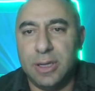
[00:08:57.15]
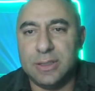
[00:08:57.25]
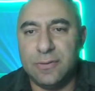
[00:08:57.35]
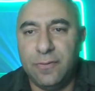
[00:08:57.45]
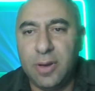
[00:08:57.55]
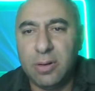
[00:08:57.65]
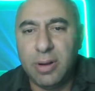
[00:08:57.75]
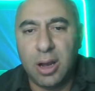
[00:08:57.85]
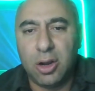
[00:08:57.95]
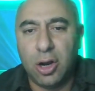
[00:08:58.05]
It's a very
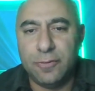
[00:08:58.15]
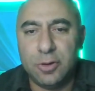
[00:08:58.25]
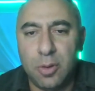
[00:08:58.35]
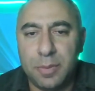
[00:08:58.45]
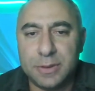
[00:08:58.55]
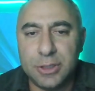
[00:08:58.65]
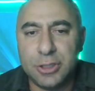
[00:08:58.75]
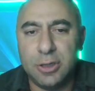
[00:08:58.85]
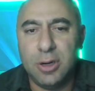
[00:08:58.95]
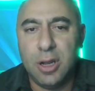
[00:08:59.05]
uncomfortable
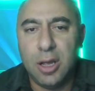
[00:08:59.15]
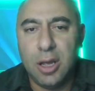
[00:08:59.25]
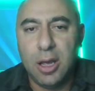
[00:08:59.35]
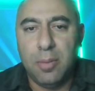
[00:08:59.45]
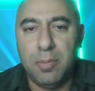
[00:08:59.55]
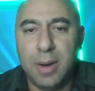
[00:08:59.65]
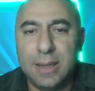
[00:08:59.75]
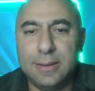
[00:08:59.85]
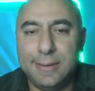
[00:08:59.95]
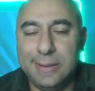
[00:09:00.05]
position,
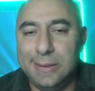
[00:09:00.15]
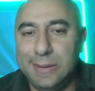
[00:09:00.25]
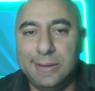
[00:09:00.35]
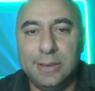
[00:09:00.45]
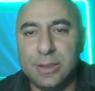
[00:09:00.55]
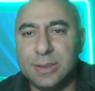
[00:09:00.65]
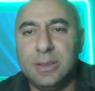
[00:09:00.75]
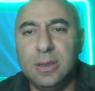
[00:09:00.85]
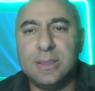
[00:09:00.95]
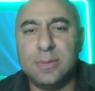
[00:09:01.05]
but there's
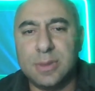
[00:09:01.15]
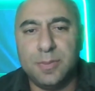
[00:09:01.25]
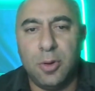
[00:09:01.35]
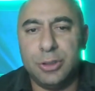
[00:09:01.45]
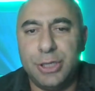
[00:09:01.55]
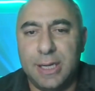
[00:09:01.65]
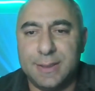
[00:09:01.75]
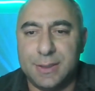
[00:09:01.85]
still some small chances